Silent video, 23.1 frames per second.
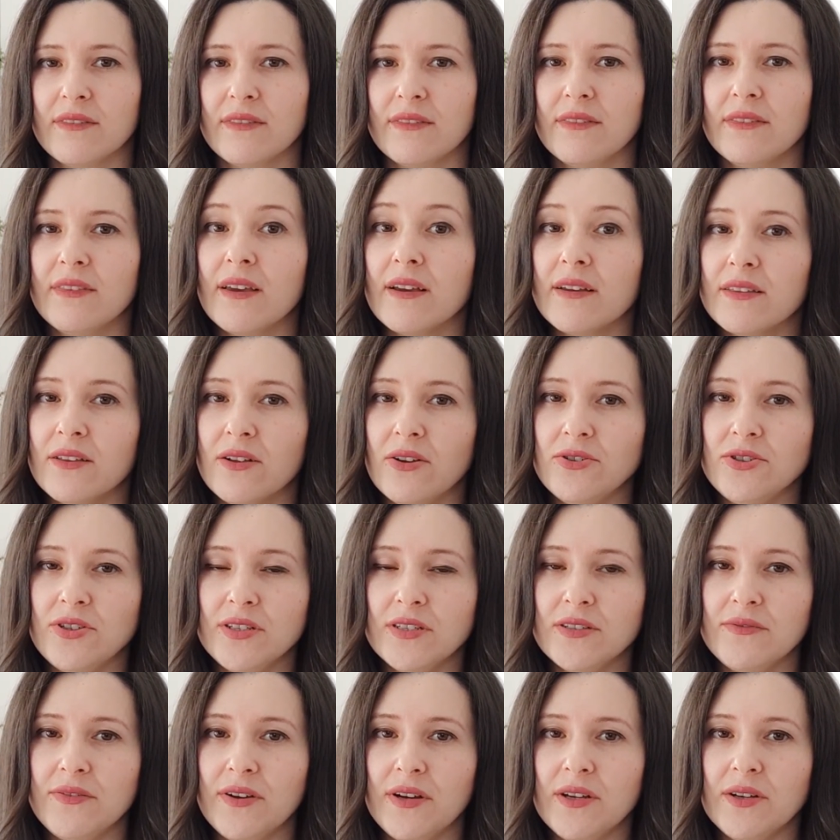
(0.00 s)
Technology is
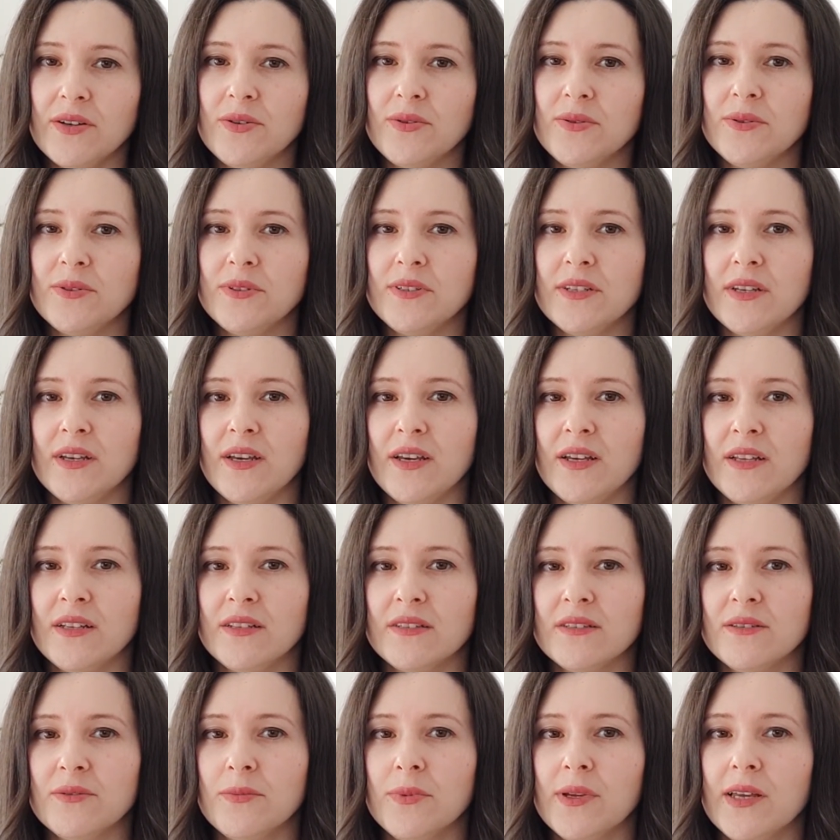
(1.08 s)
very good,
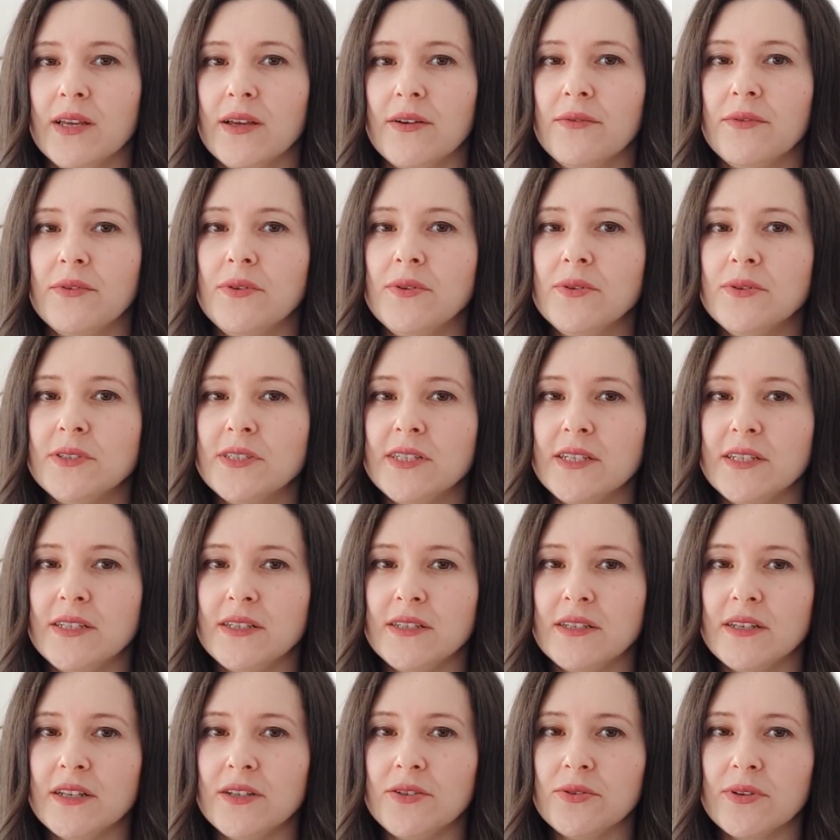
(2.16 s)
and we have used it
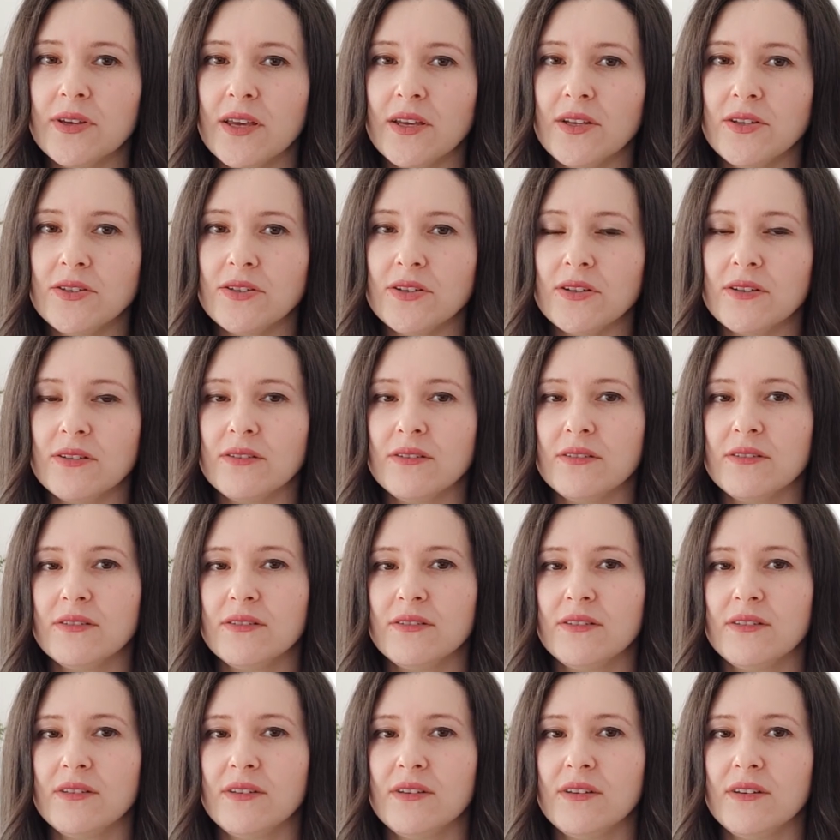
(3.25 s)
in education
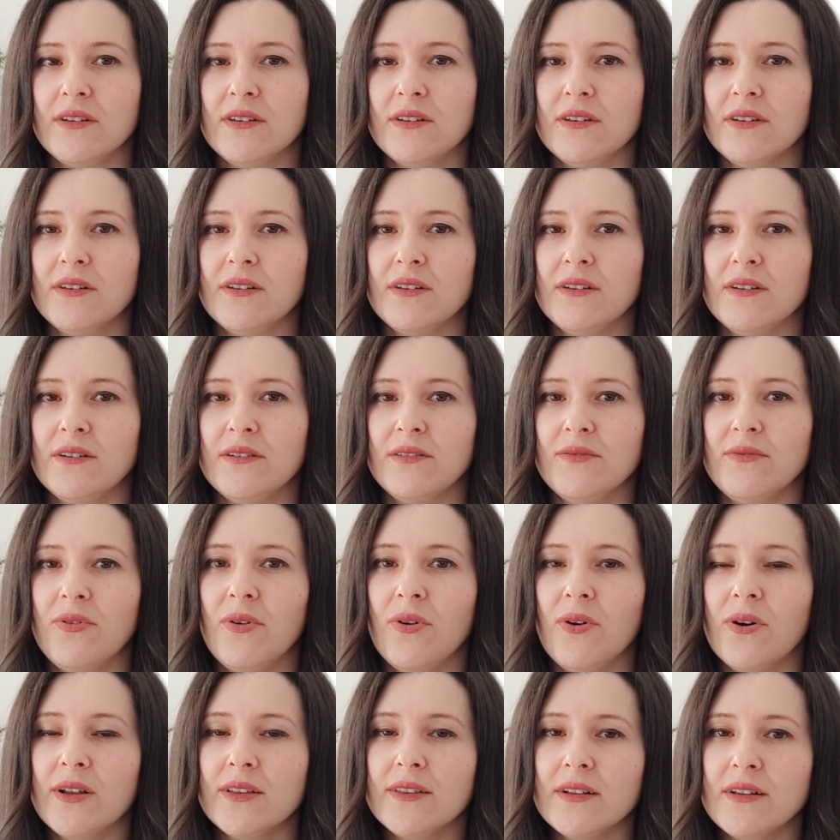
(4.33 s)

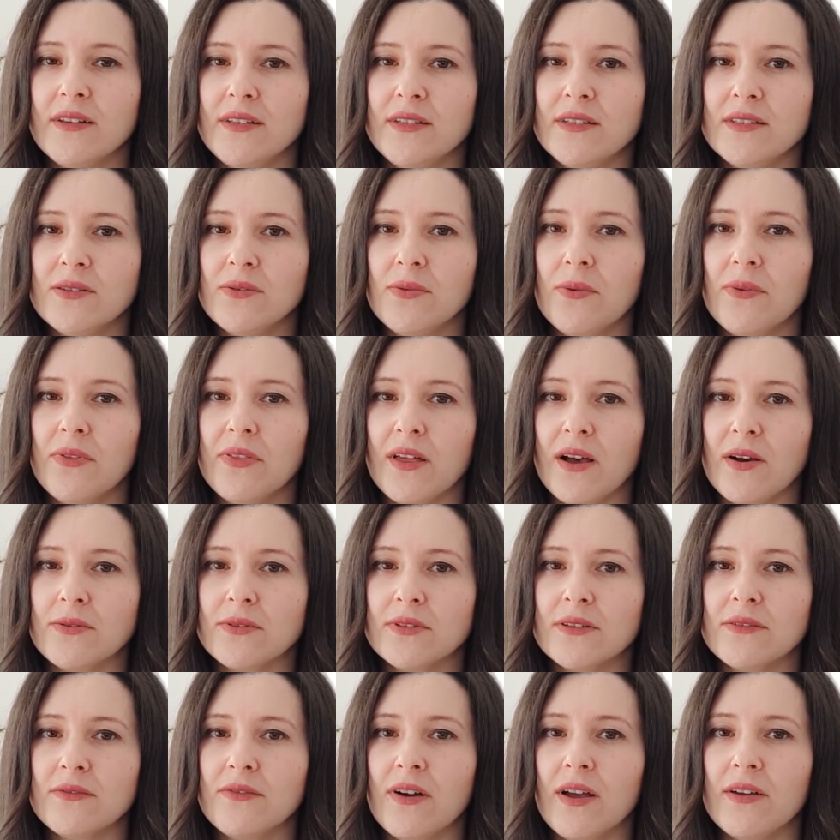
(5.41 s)
for at least
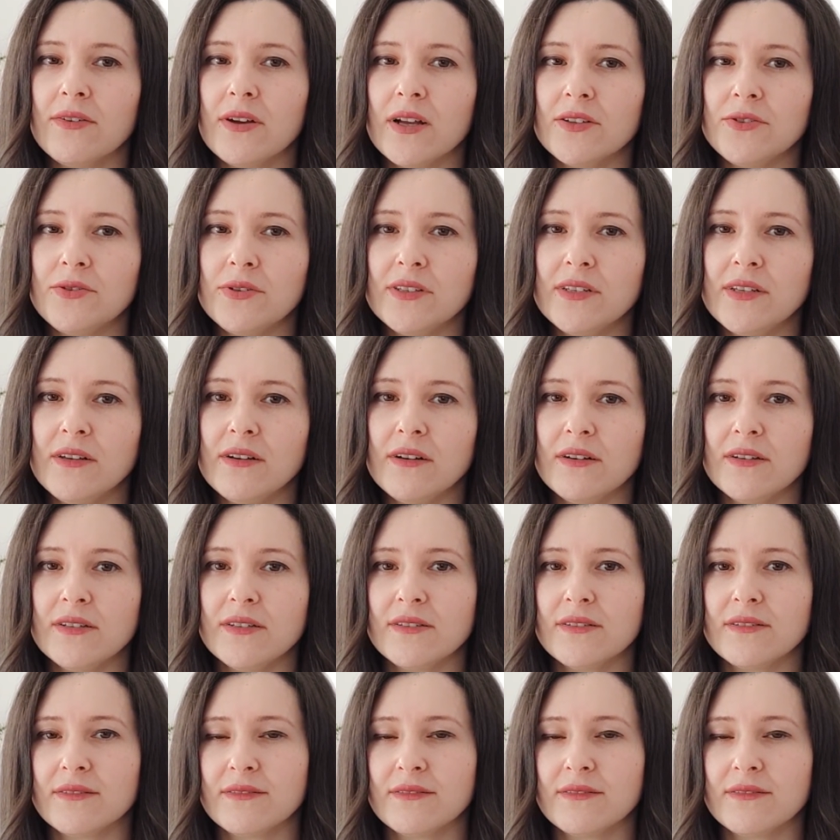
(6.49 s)
2,500 years.